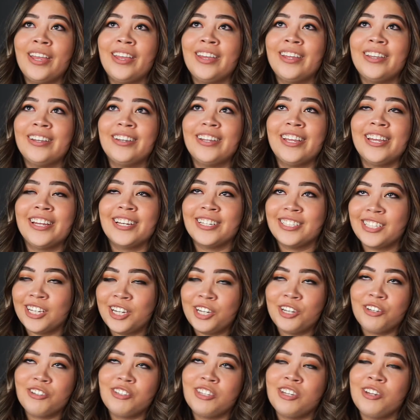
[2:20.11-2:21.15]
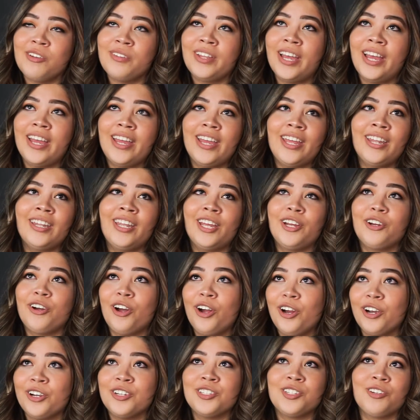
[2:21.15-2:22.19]
and he continues to do that in
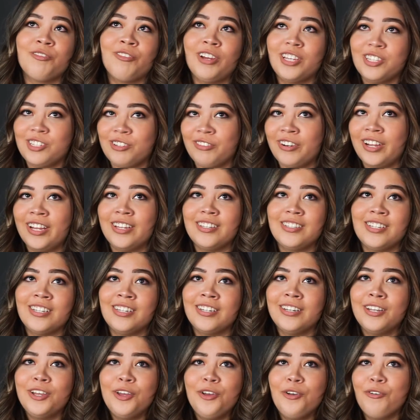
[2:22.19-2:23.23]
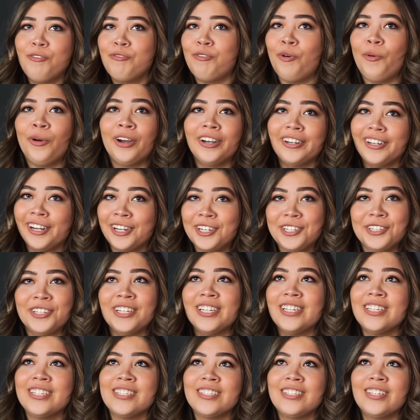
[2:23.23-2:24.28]
cars and restaurants and foreign
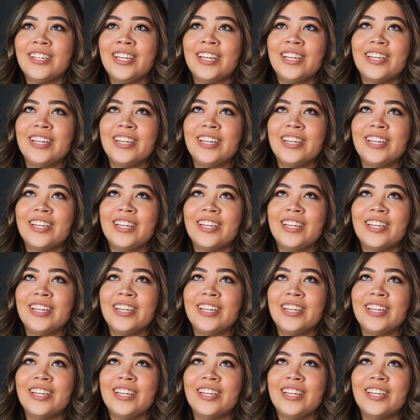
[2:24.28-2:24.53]
countries.